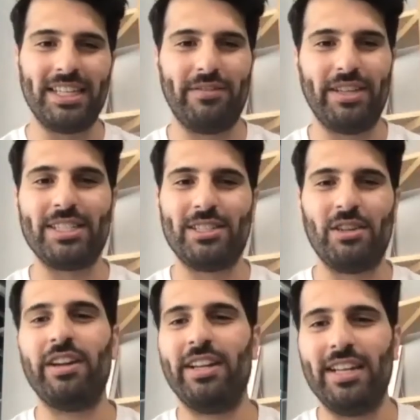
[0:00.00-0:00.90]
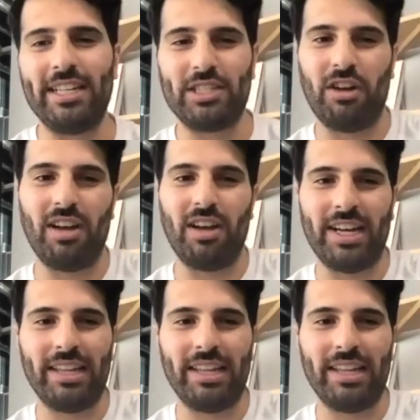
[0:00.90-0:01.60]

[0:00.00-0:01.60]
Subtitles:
If it's not, it's not. And I